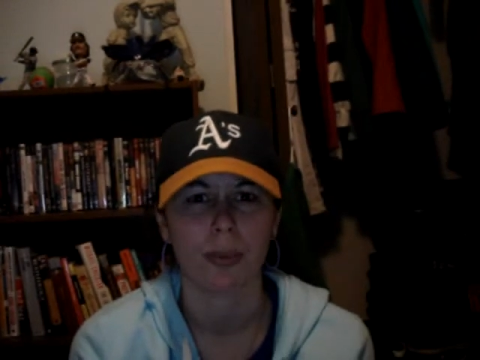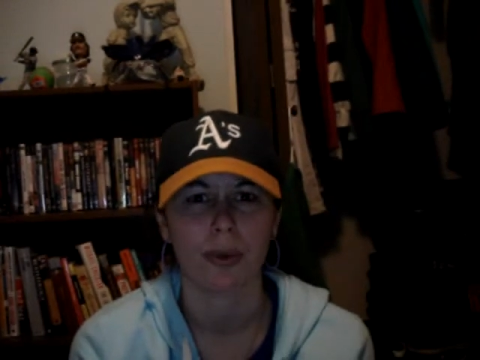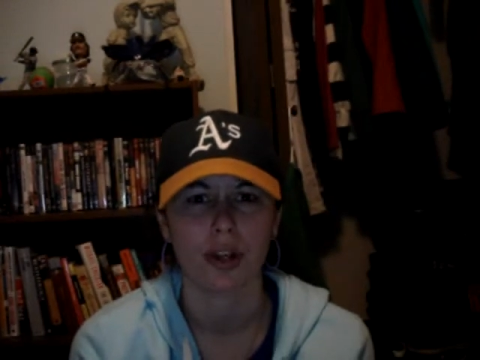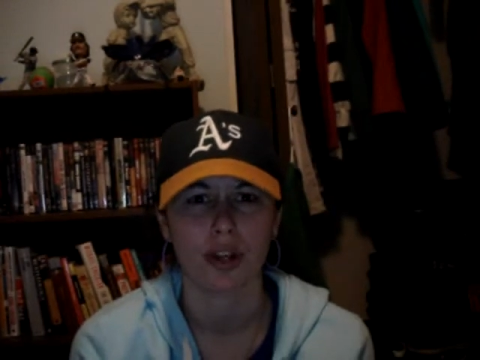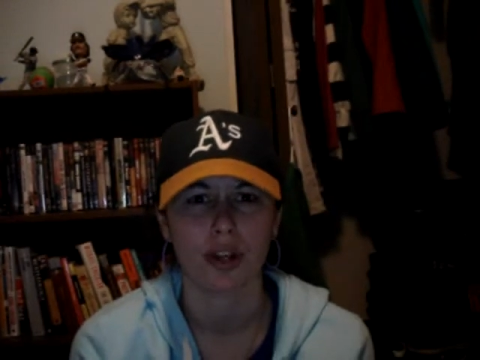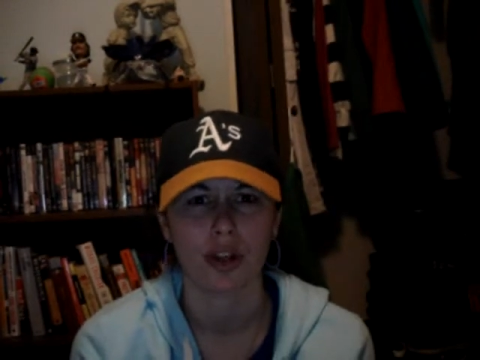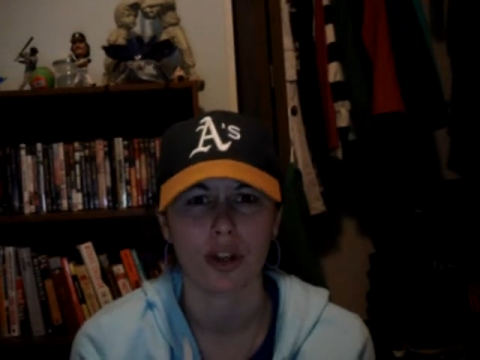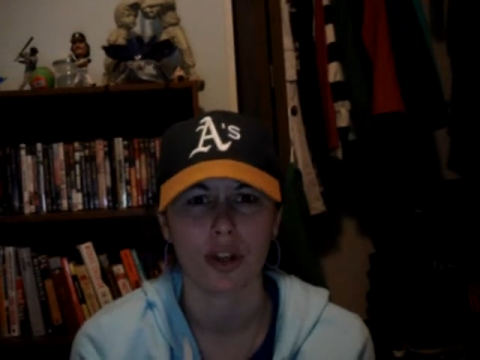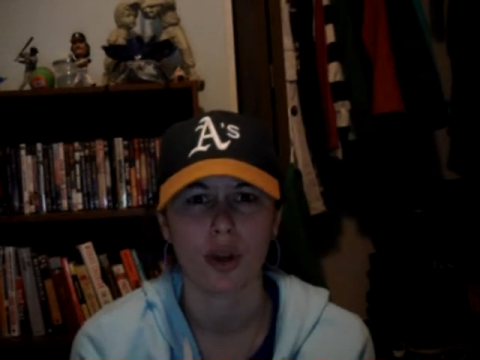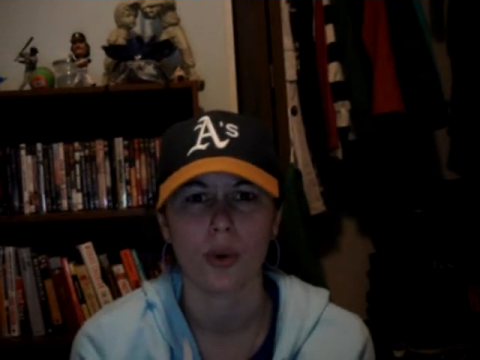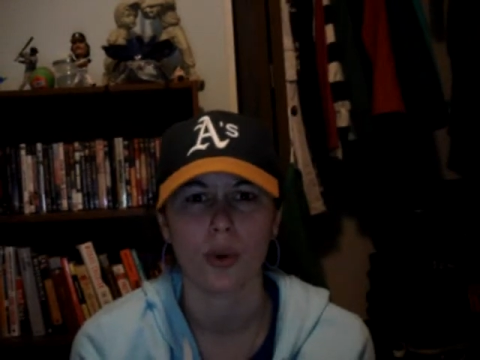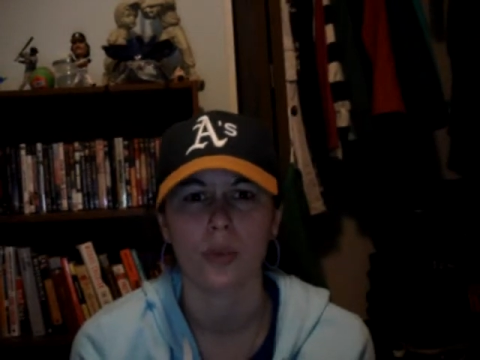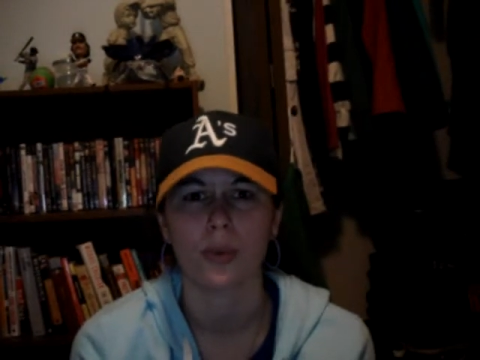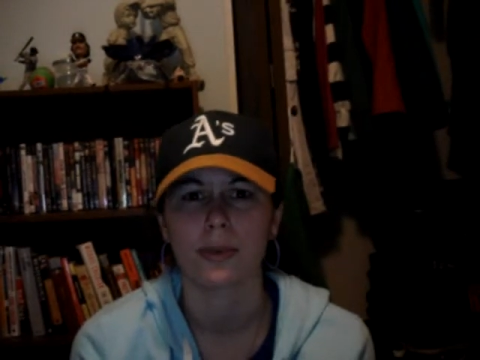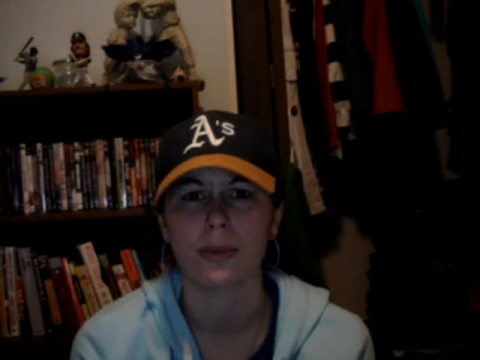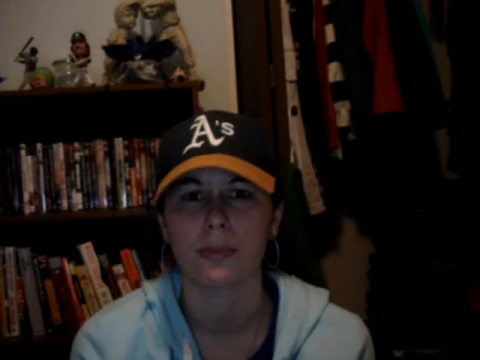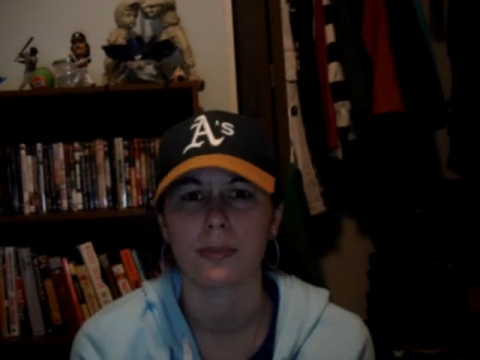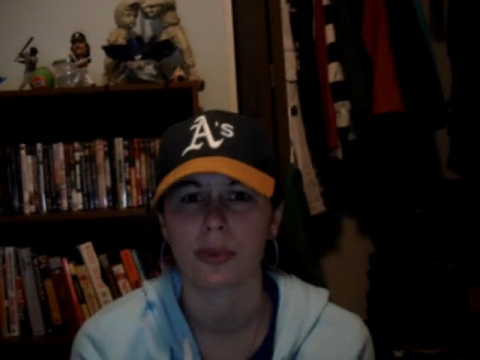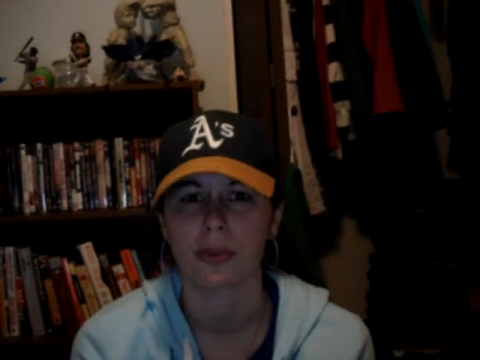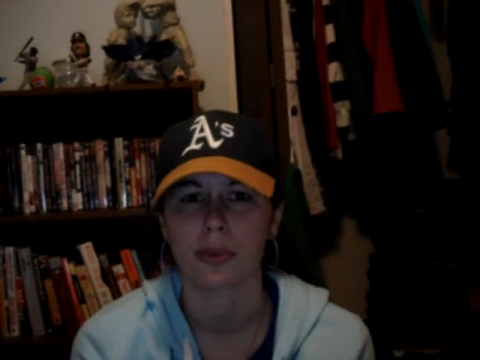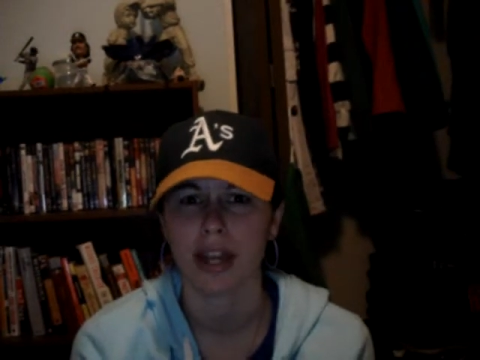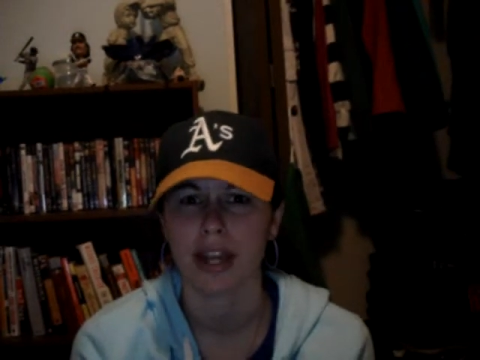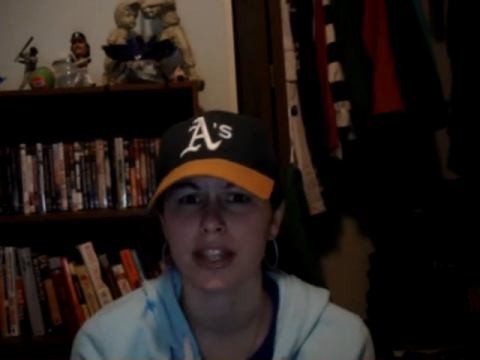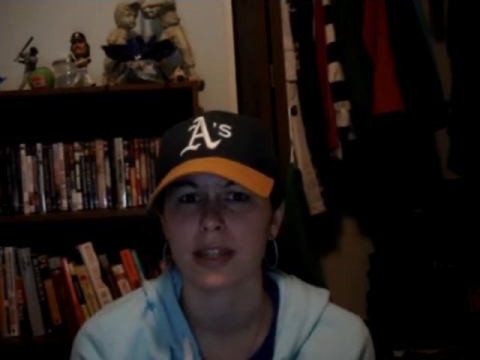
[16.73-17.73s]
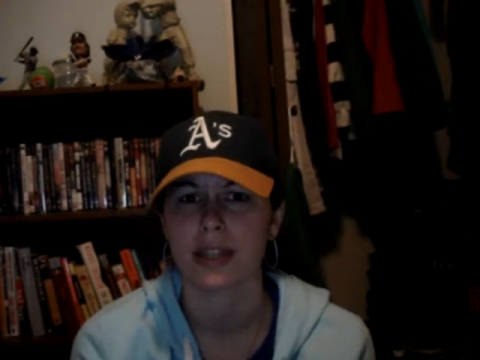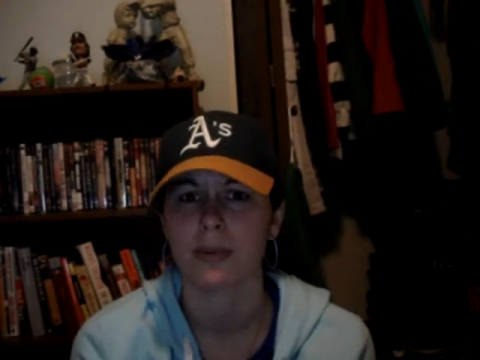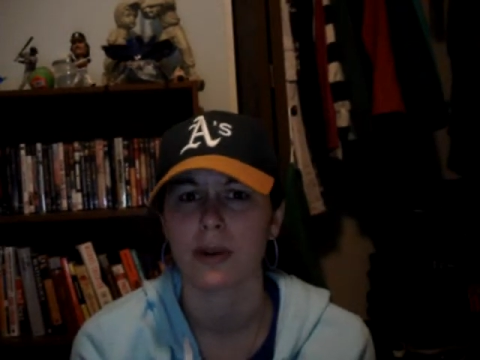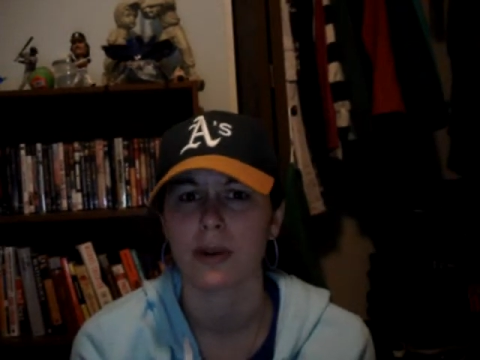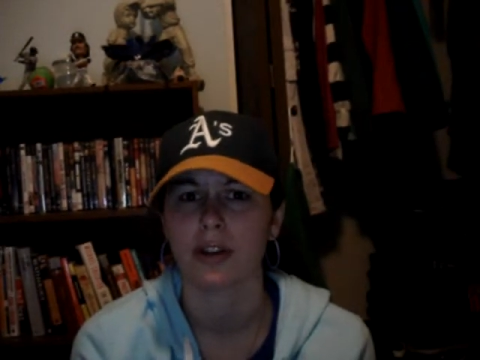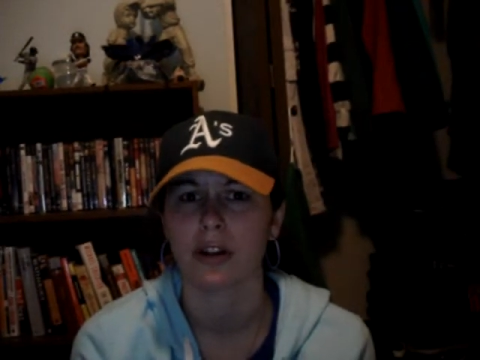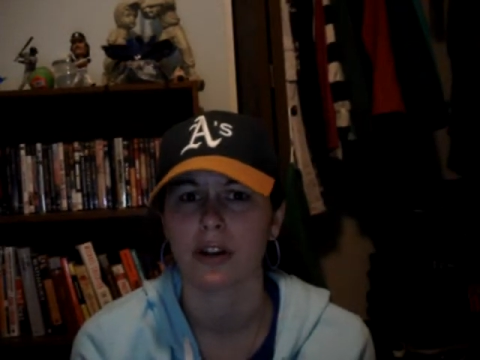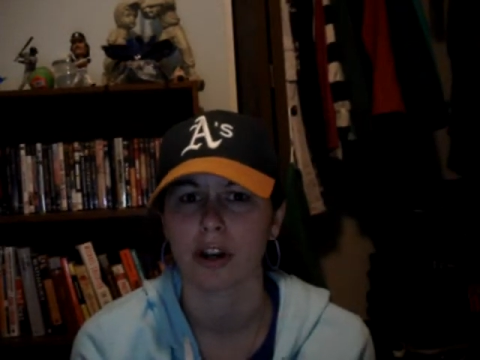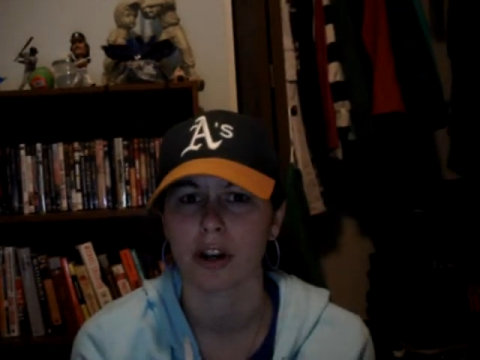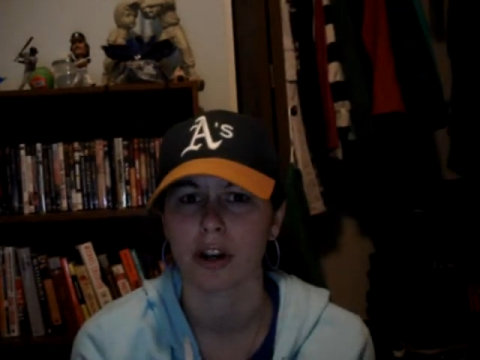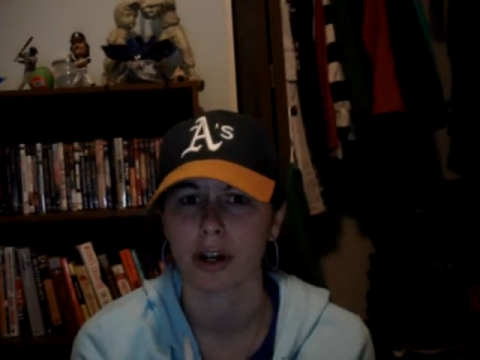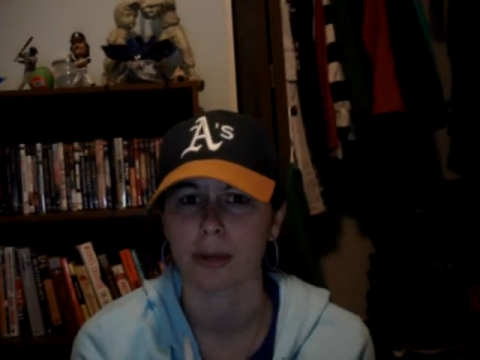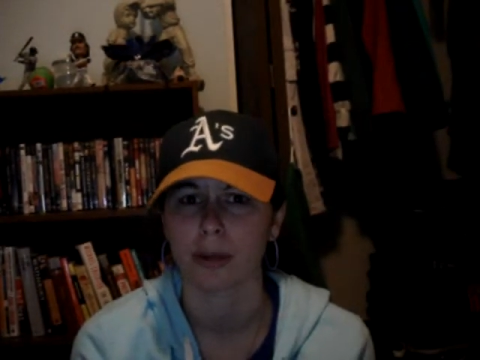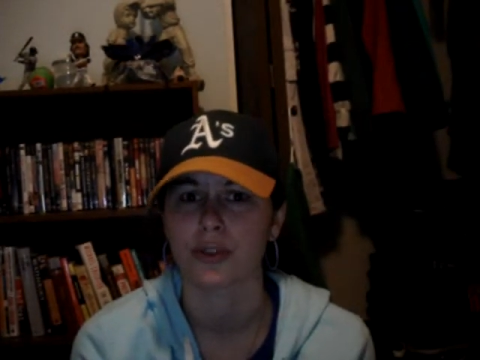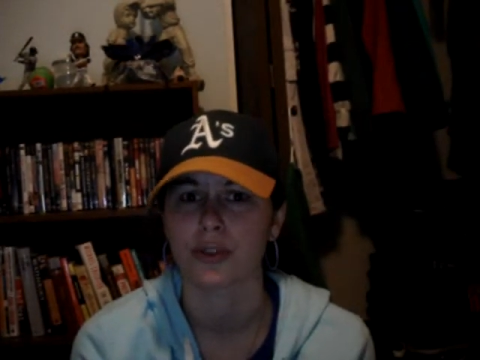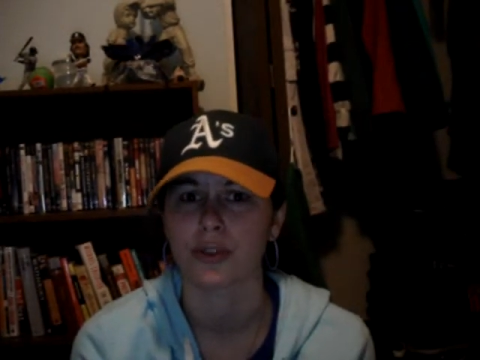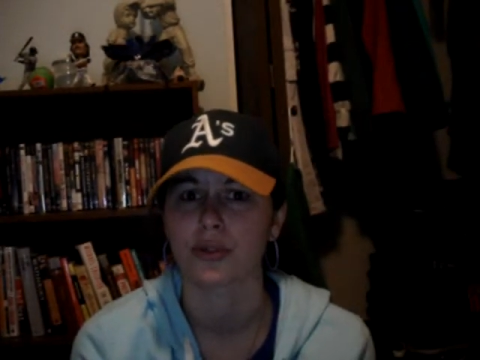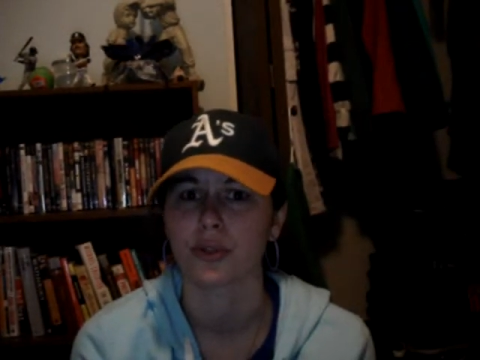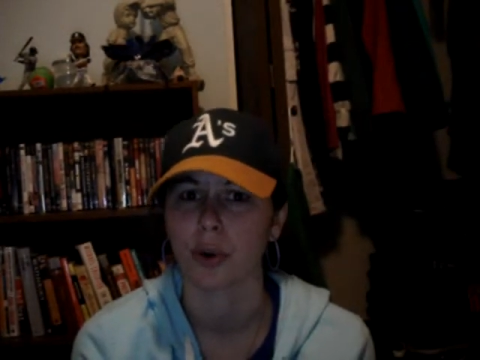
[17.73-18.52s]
but no one brags about carbs